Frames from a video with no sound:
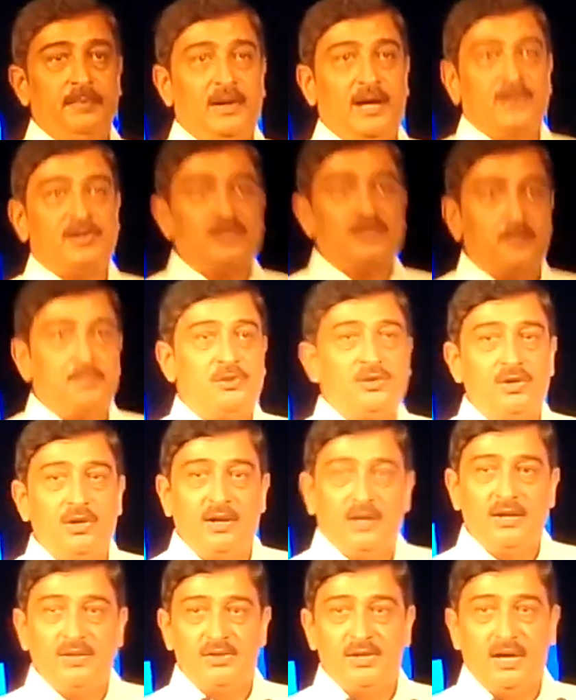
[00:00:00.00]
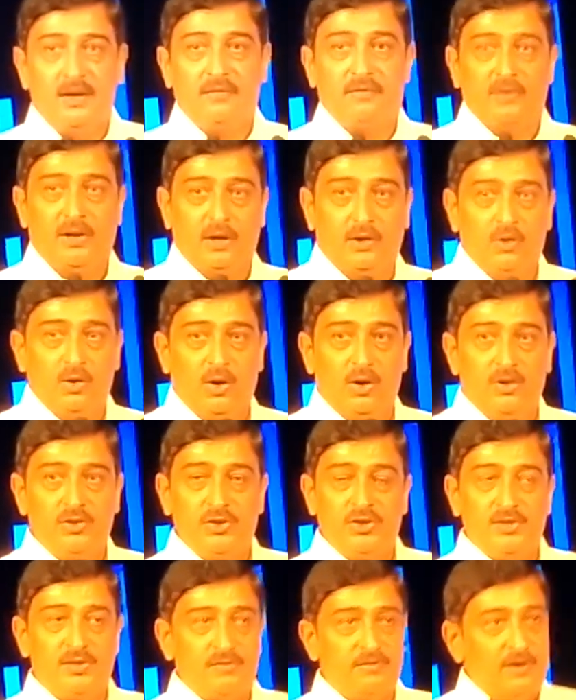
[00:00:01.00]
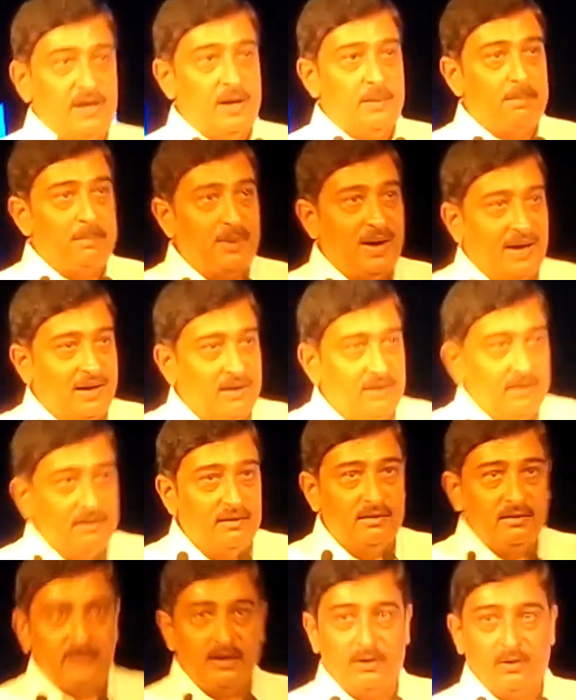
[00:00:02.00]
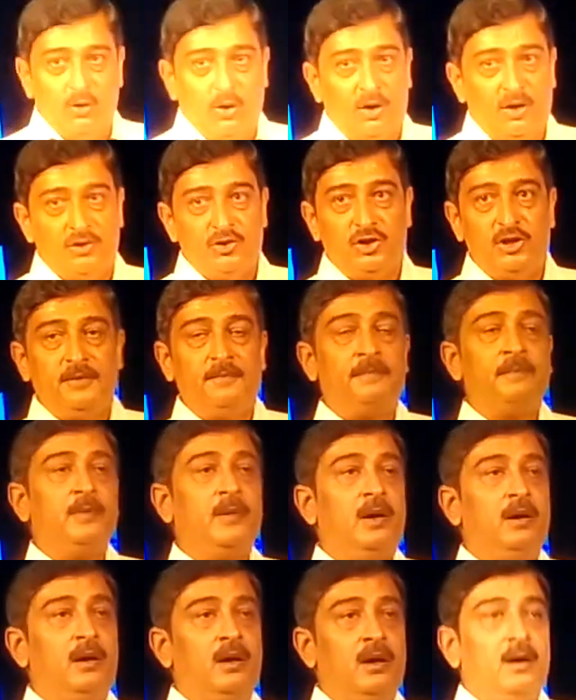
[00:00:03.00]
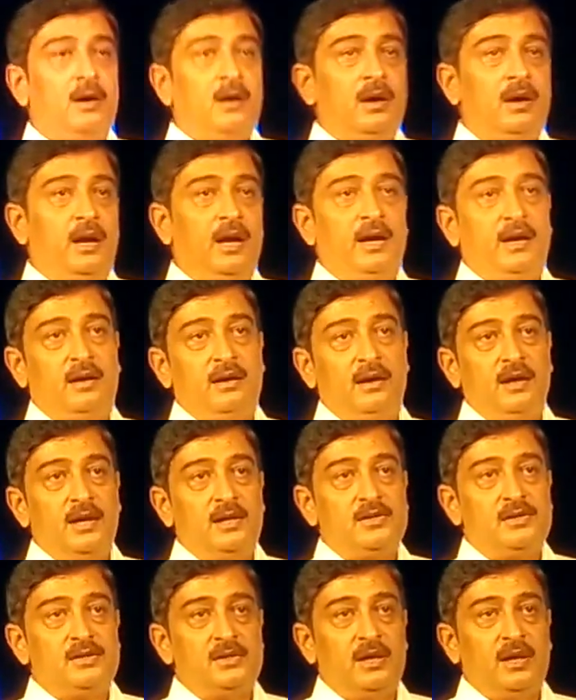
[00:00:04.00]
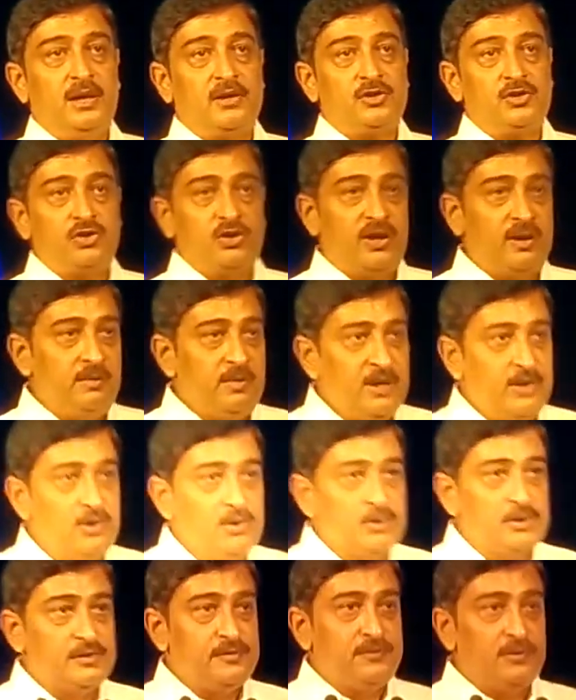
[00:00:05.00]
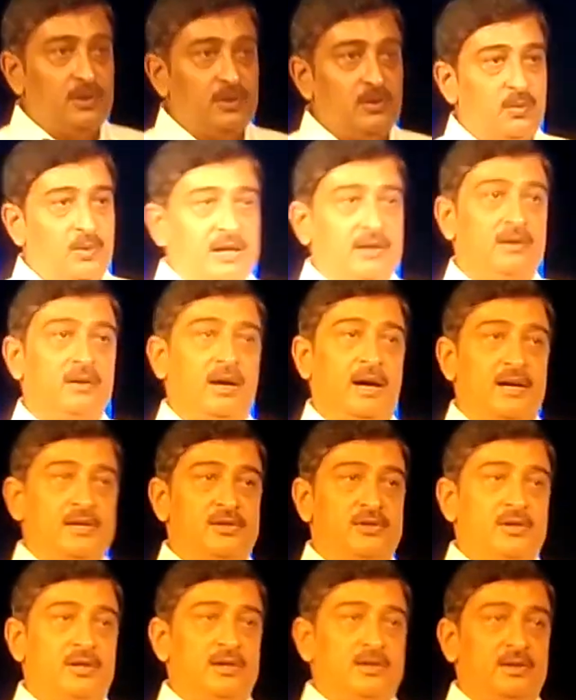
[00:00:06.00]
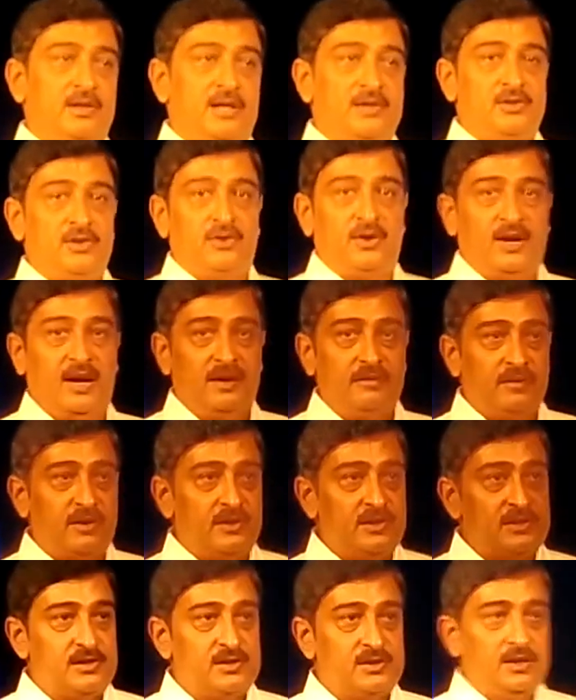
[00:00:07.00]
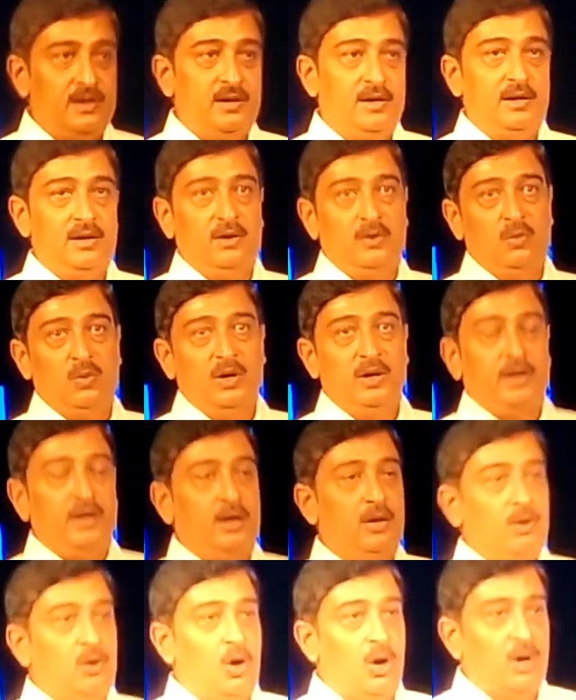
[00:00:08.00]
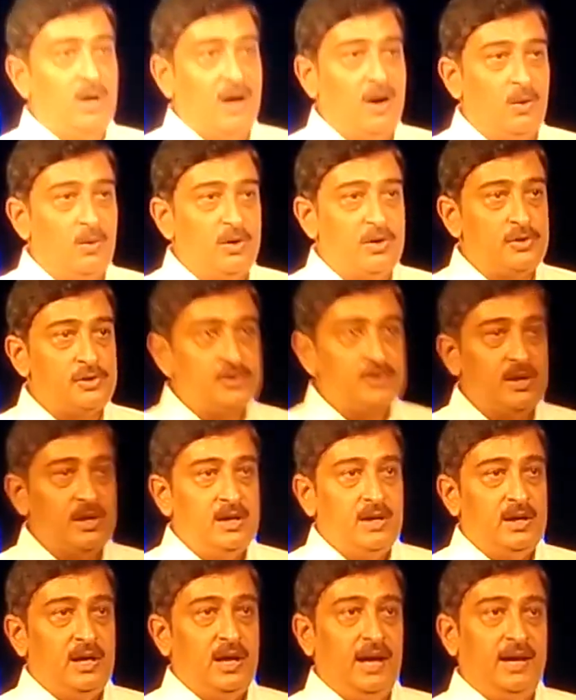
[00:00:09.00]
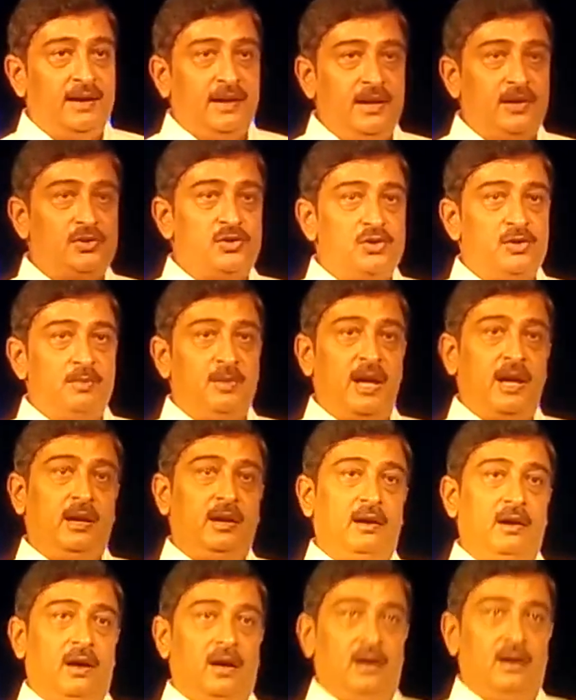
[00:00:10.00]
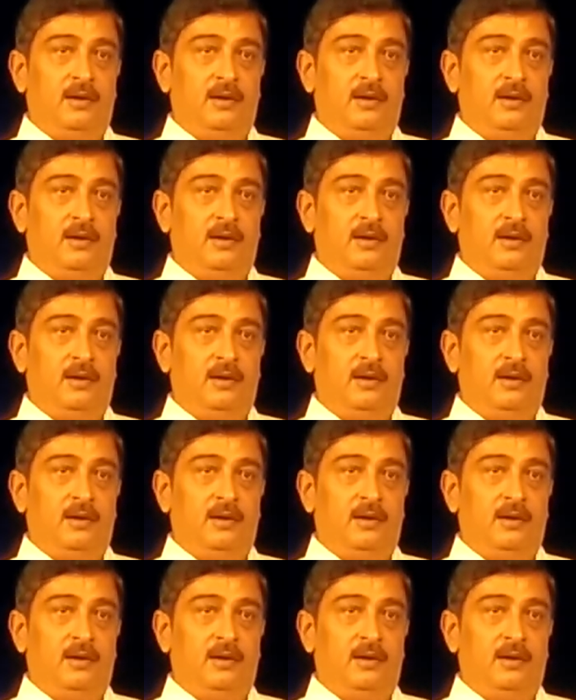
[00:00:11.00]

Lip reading: exceptionally safe technology. It's very practical technology. It is extremely useful when as the driver is working long hours and needs to make